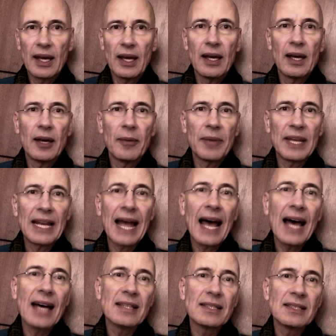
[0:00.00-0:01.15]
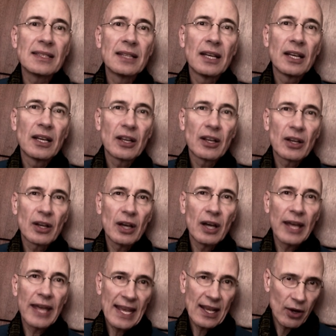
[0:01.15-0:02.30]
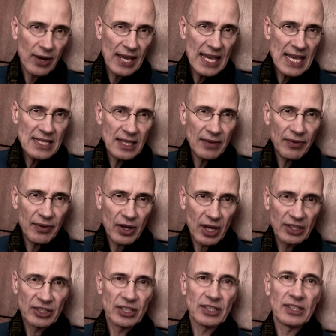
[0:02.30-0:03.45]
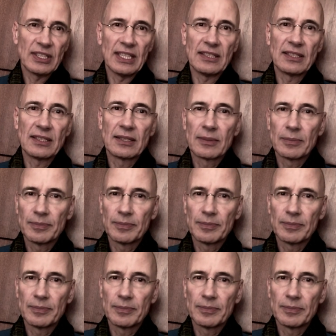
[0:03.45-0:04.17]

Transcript: It has a cohesive consciousness.